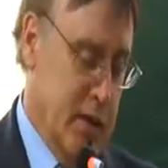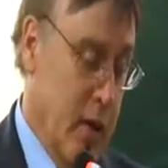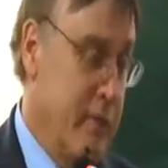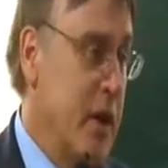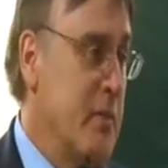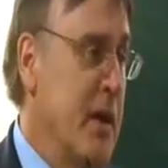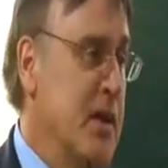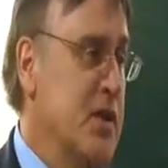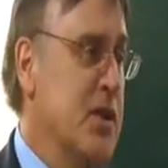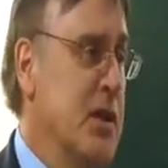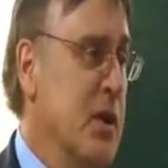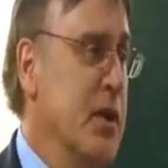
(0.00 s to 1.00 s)
So I'm very
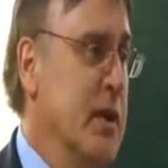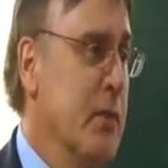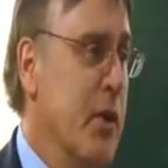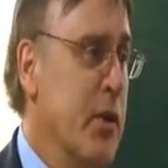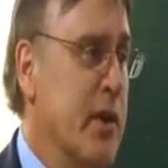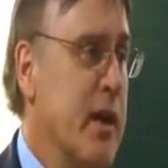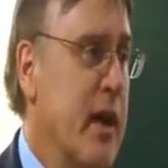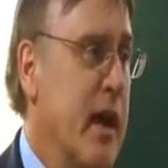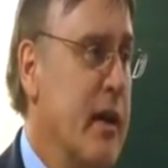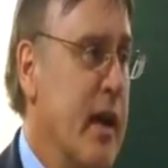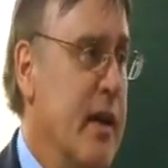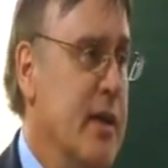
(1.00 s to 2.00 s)
much in learning mode,
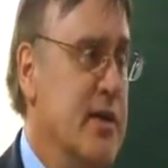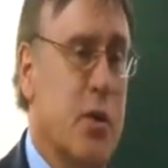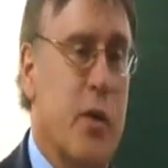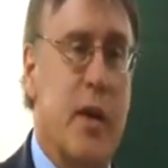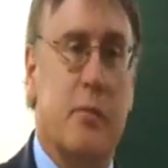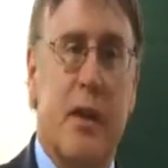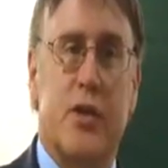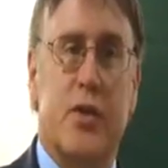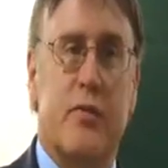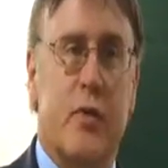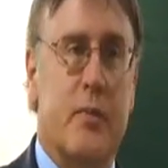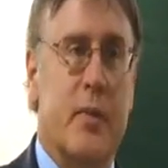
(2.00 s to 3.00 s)
and it's a great
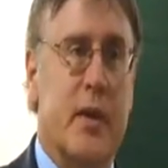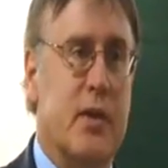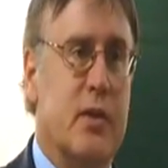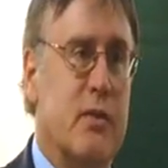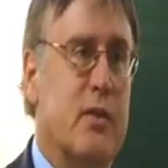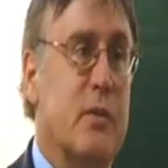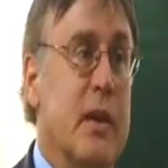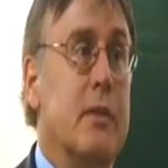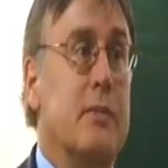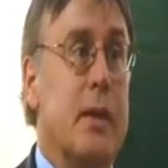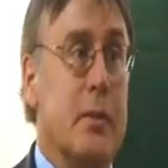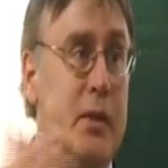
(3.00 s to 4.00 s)
pleasure for me to
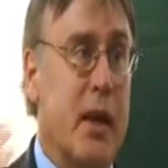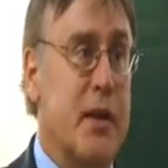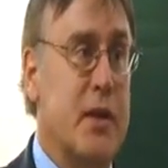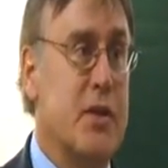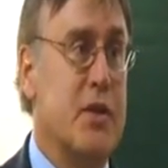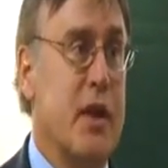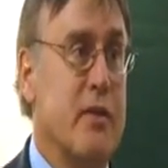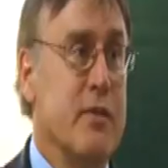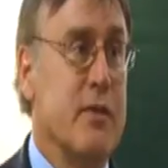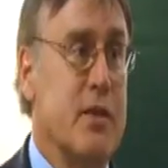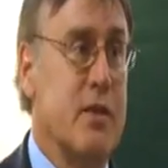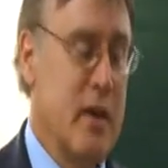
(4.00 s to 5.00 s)
meet people like
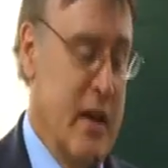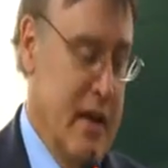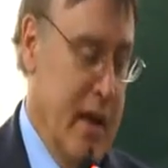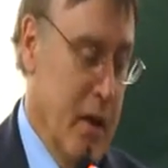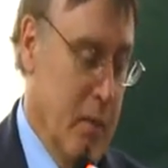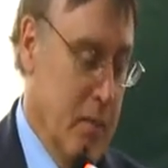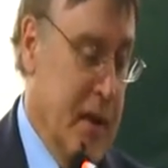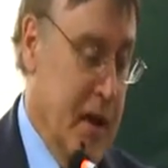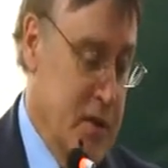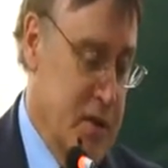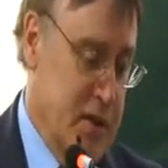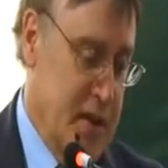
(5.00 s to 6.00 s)
yourselves to help me
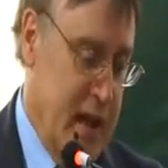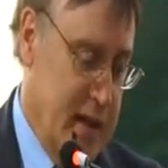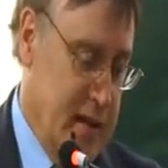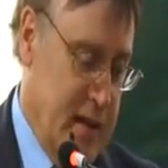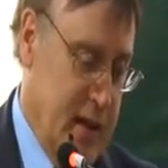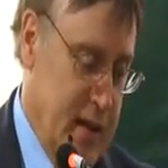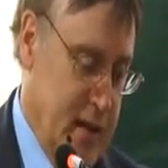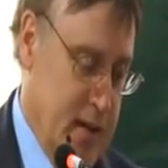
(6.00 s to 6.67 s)
understand